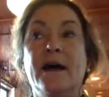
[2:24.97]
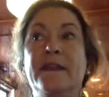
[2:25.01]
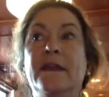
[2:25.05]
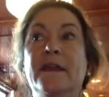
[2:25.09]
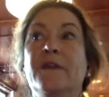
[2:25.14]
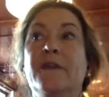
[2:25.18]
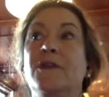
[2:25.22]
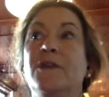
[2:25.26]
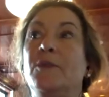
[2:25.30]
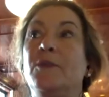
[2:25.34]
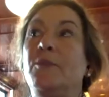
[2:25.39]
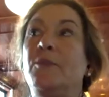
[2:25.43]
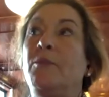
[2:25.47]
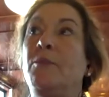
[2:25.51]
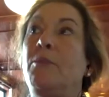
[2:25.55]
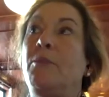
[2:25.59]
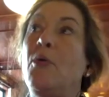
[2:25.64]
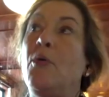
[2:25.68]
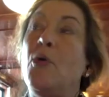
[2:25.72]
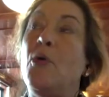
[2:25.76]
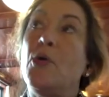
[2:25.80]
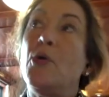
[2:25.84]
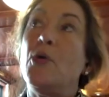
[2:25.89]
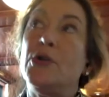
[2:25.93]
The other
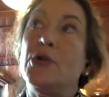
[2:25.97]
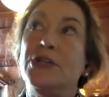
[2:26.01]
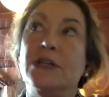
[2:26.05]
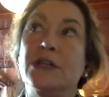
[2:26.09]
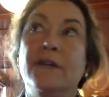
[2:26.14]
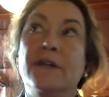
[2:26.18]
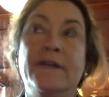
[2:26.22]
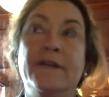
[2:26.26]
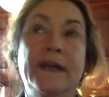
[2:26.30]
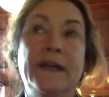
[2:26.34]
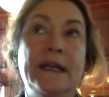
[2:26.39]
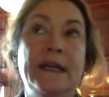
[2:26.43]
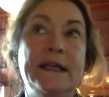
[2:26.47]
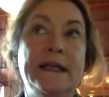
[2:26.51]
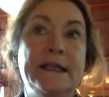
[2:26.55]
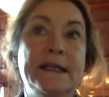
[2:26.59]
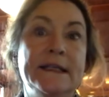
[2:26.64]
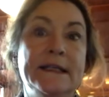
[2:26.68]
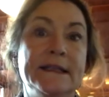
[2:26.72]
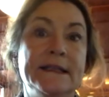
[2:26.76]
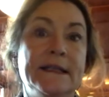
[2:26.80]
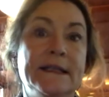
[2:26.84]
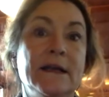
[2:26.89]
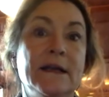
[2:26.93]
portion of it
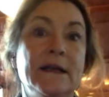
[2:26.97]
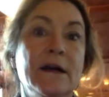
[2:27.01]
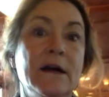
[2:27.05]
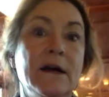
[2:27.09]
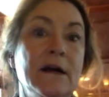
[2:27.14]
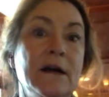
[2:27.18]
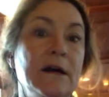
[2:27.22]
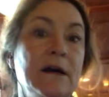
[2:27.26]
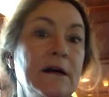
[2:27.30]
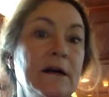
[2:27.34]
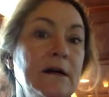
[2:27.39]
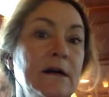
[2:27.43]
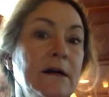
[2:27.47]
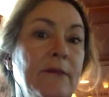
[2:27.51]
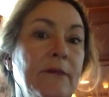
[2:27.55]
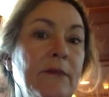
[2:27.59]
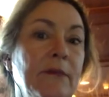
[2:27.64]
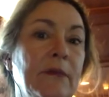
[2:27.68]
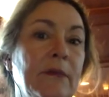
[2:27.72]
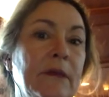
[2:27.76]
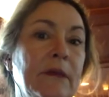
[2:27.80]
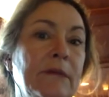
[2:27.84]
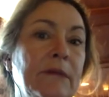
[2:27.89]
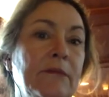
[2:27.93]
is our
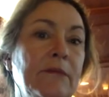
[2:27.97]
we